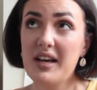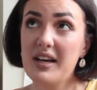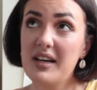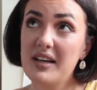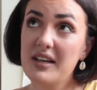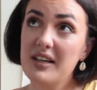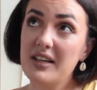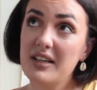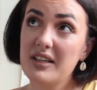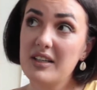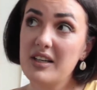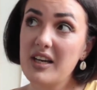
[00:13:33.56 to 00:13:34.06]

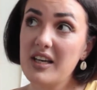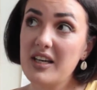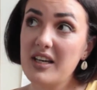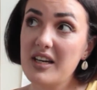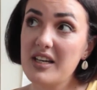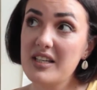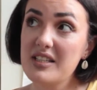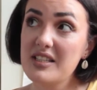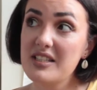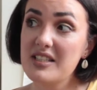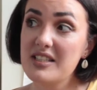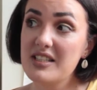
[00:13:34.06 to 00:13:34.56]
I
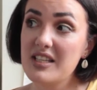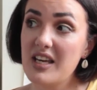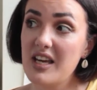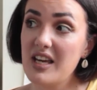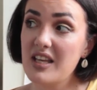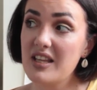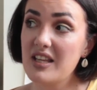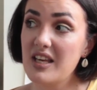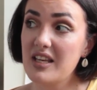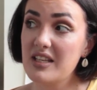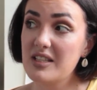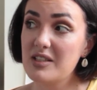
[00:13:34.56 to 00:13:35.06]
can't say
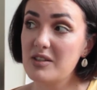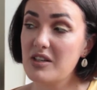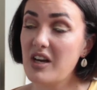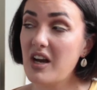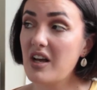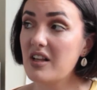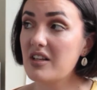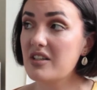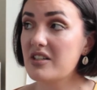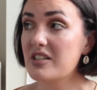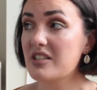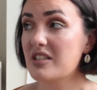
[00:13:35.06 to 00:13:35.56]
that
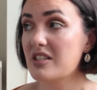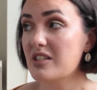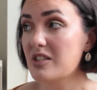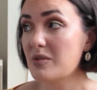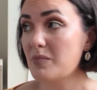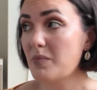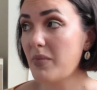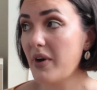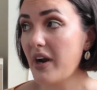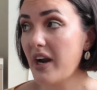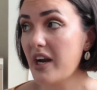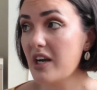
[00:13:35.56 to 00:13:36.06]
colors
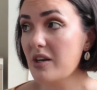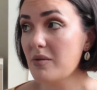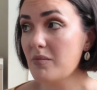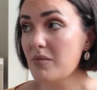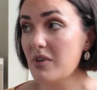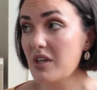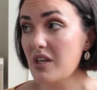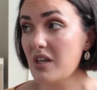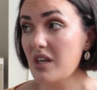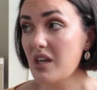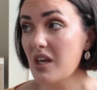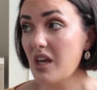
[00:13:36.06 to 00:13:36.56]
inspired
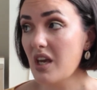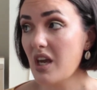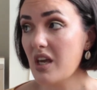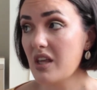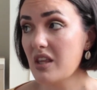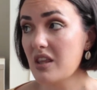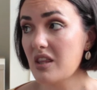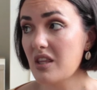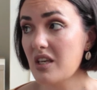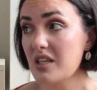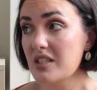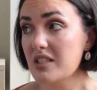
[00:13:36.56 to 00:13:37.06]
me,
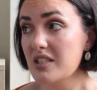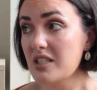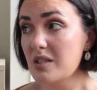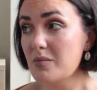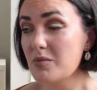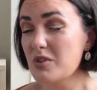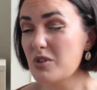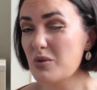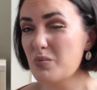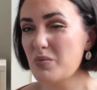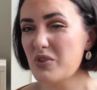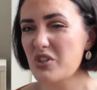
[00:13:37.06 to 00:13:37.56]
and they seem
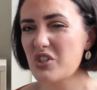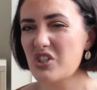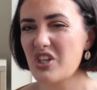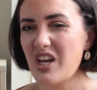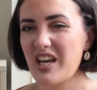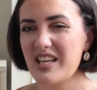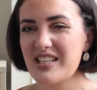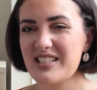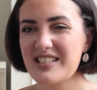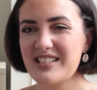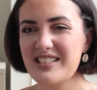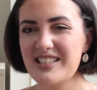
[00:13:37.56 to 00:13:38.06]
to be
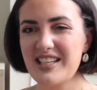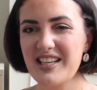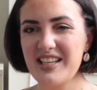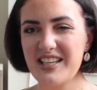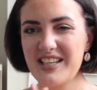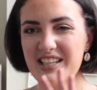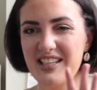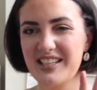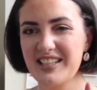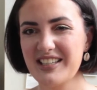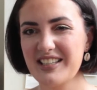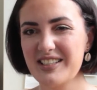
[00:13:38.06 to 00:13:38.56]
just
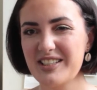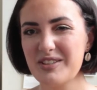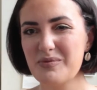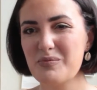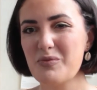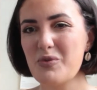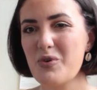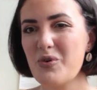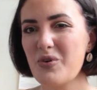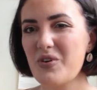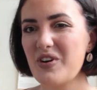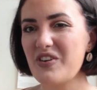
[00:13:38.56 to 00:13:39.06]

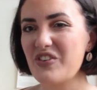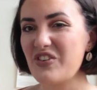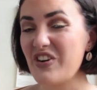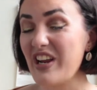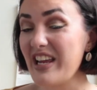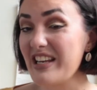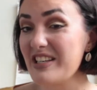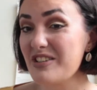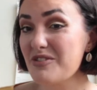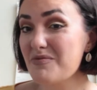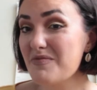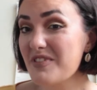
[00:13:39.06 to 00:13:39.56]
more
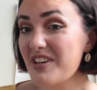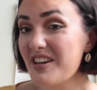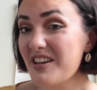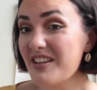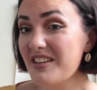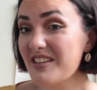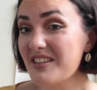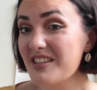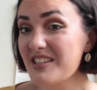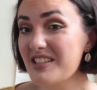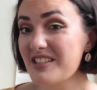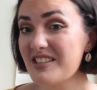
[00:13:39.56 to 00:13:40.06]
random
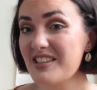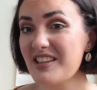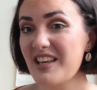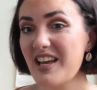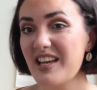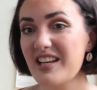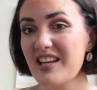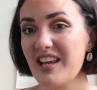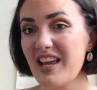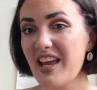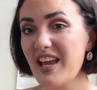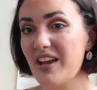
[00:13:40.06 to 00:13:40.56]
colors
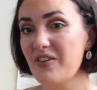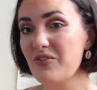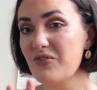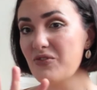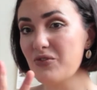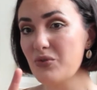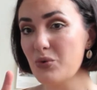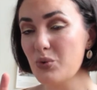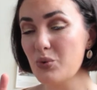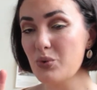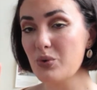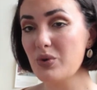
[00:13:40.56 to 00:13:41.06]
than a
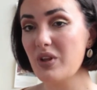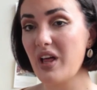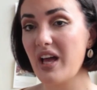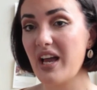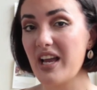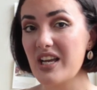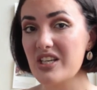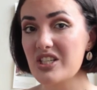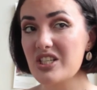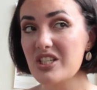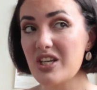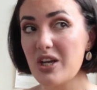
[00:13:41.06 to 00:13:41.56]
full
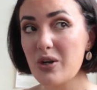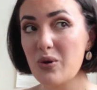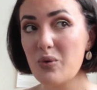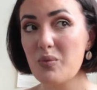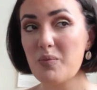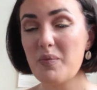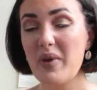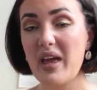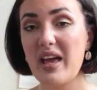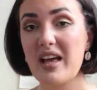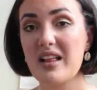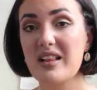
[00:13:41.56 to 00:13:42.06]

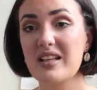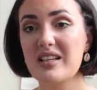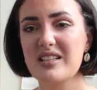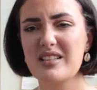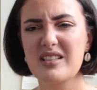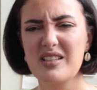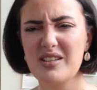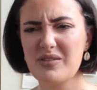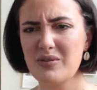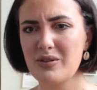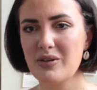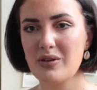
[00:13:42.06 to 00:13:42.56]
eyeshadow palette,
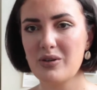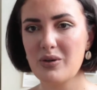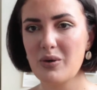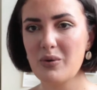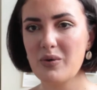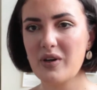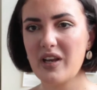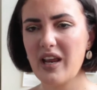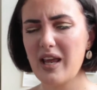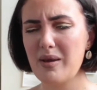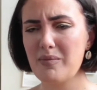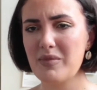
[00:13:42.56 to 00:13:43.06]
if you know
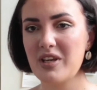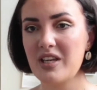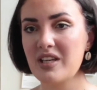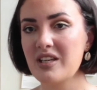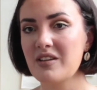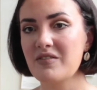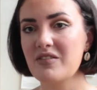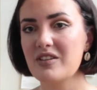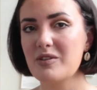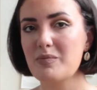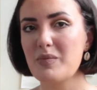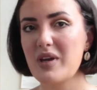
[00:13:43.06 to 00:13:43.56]
what I mean,
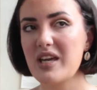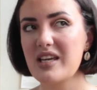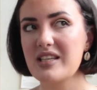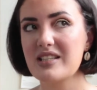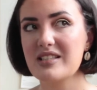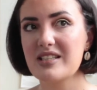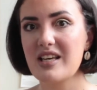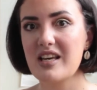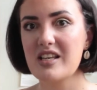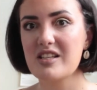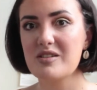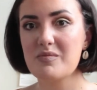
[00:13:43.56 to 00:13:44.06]
if it makes
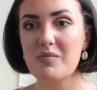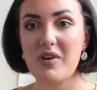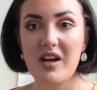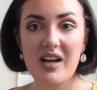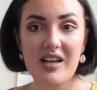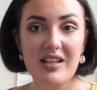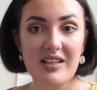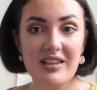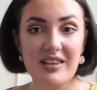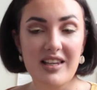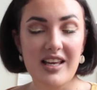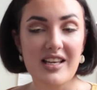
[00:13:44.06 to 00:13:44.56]
sense.
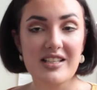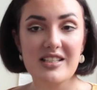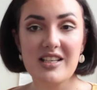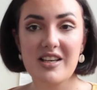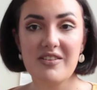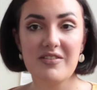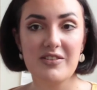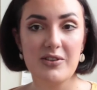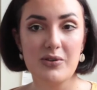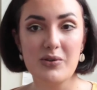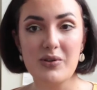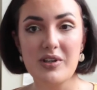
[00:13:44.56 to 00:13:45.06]
But let's
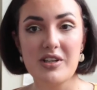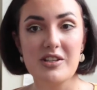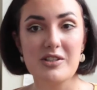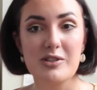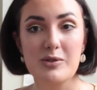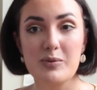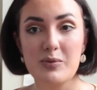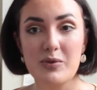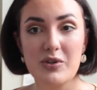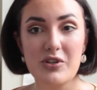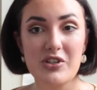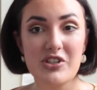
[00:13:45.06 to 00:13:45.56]
have a look and
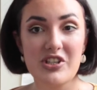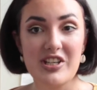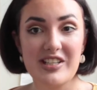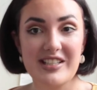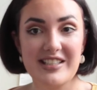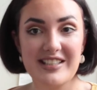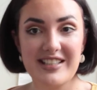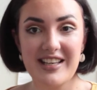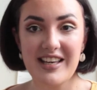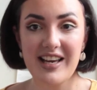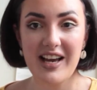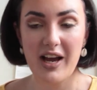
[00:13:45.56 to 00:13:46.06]
swatch and
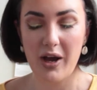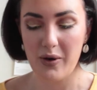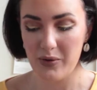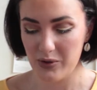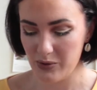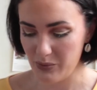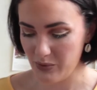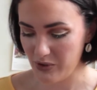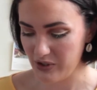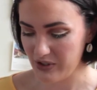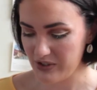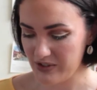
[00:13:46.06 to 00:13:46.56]
see how
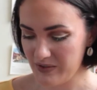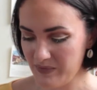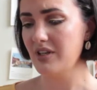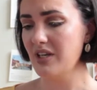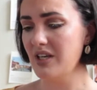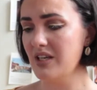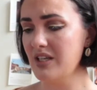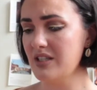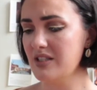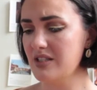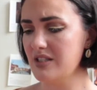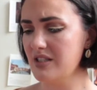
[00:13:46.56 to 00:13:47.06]
it works.
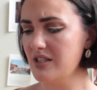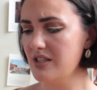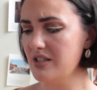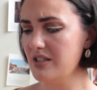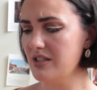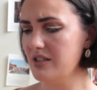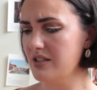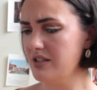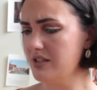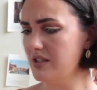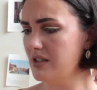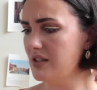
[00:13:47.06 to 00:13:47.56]
This
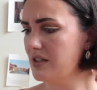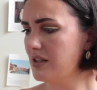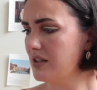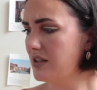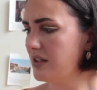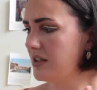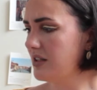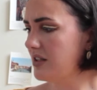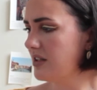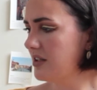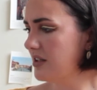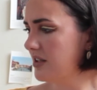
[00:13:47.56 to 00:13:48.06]
is
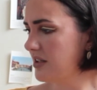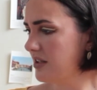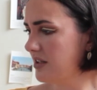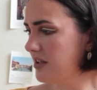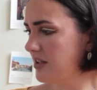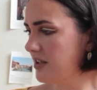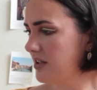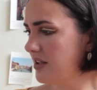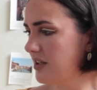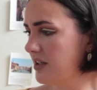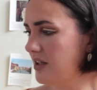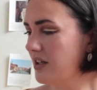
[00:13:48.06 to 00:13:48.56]

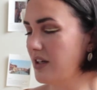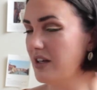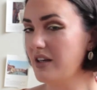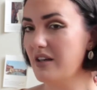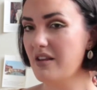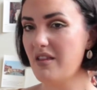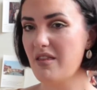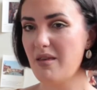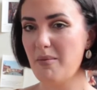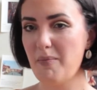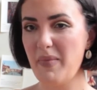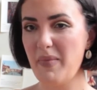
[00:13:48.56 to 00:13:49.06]
The